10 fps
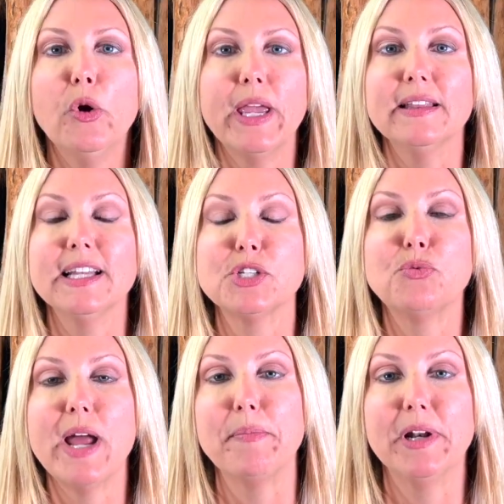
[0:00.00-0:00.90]
Okay, let's
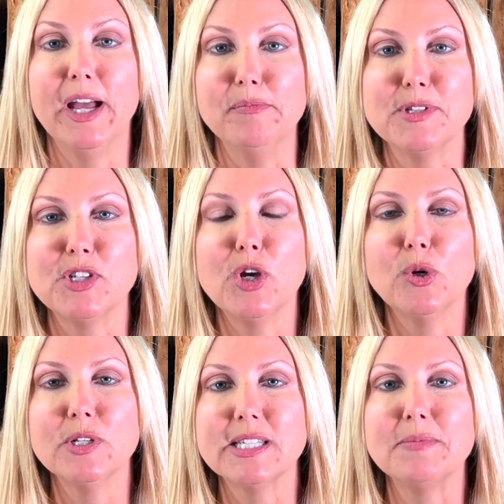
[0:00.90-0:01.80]
wrap it up.
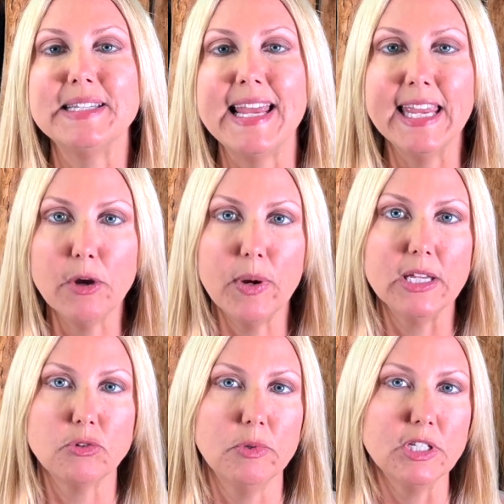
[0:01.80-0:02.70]
So some
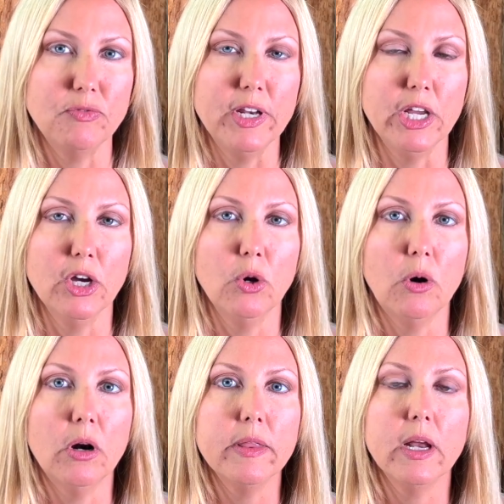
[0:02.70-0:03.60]
takeaways from this video
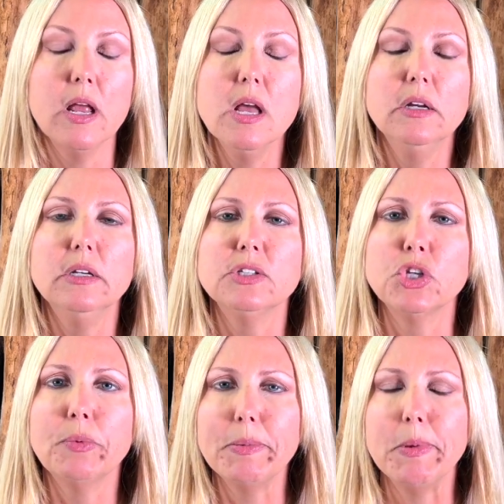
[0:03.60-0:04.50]
are that so many